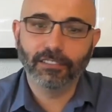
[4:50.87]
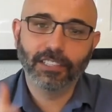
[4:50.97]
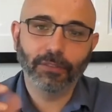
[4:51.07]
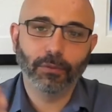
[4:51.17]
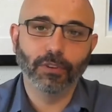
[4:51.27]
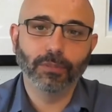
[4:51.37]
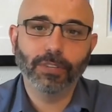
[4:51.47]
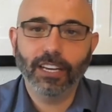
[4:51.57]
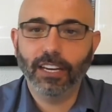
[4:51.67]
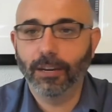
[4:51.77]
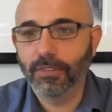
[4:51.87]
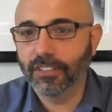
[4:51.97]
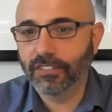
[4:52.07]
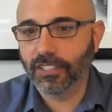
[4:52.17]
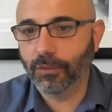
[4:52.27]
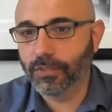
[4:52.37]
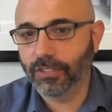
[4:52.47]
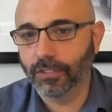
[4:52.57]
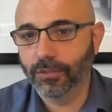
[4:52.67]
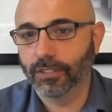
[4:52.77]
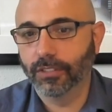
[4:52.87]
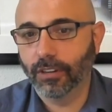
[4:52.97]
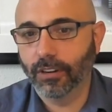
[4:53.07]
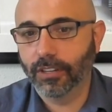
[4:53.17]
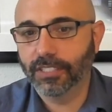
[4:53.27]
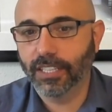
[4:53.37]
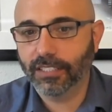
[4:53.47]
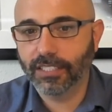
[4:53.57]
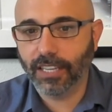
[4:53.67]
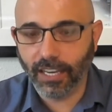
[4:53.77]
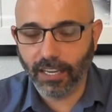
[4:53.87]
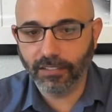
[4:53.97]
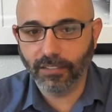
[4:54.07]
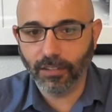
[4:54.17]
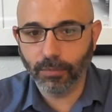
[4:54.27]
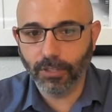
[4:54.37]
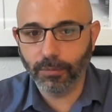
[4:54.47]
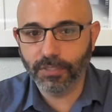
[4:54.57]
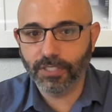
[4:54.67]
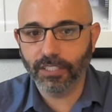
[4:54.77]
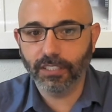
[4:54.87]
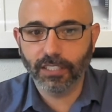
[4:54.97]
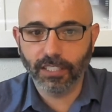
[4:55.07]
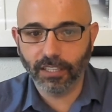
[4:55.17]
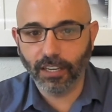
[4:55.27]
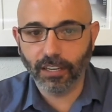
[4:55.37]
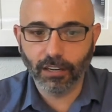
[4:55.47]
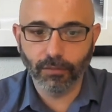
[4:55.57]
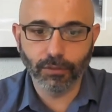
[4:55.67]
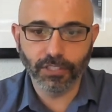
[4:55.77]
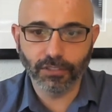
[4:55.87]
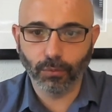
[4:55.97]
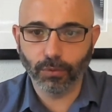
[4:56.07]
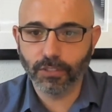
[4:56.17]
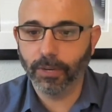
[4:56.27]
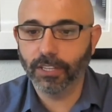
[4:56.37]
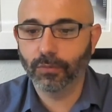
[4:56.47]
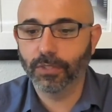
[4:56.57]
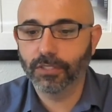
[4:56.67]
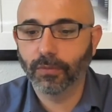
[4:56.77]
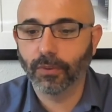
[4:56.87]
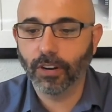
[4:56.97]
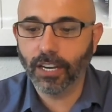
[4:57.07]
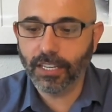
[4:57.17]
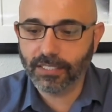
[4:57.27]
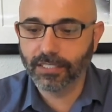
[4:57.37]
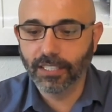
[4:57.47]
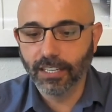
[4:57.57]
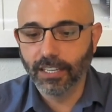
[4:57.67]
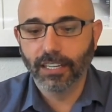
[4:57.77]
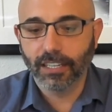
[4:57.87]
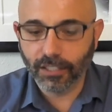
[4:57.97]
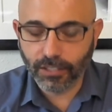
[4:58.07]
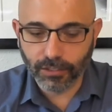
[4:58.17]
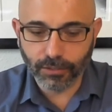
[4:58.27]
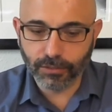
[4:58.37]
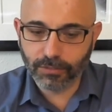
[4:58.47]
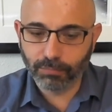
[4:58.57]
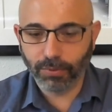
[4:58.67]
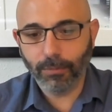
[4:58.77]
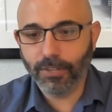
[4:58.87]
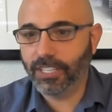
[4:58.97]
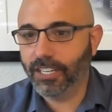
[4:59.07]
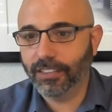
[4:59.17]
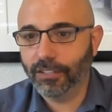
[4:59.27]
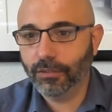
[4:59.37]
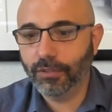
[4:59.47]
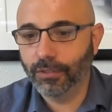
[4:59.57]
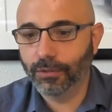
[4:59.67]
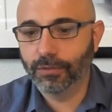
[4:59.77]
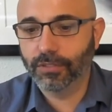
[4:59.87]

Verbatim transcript: David Rosenblatt. I'm the Distinguished Solution Architect at WWT, and I cover digital workspace, which for us includes pretty much anything you use